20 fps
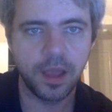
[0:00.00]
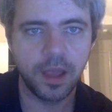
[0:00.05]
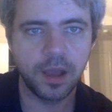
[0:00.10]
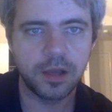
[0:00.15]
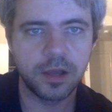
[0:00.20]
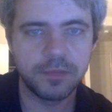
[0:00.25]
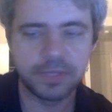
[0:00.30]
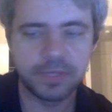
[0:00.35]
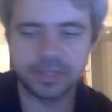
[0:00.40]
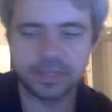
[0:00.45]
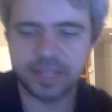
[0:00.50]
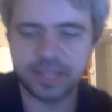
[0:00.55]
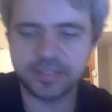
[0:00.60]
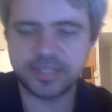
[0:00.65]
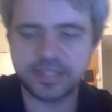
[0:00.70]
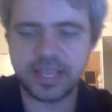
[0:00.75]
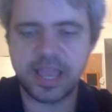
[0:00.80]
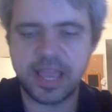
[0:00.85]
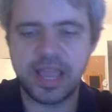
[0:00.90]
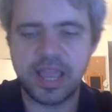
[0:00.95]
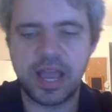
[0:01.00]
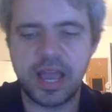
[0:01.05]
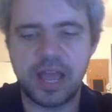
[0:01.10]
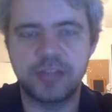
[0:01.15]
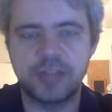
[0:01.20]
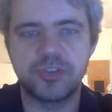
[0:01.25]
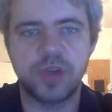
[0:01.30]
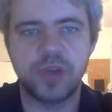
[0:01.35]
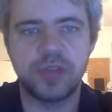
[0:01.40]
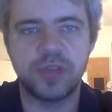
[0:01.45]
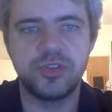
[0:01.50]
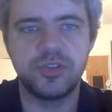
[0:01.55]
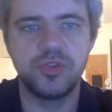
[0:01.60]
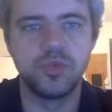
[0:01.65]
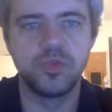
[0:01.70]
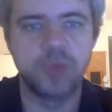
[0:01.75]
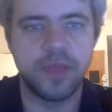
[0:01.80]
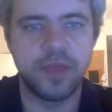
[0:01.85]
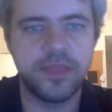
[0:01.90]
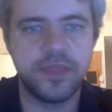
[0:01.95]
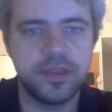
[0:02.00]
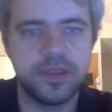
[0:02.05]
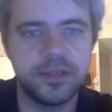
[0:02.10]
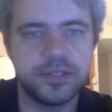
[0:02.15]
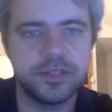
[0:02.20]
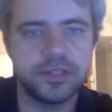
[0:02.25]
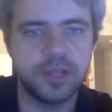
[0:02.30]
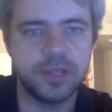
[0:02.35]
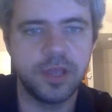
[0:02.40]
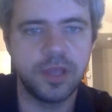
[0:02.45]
But let's say I try to run this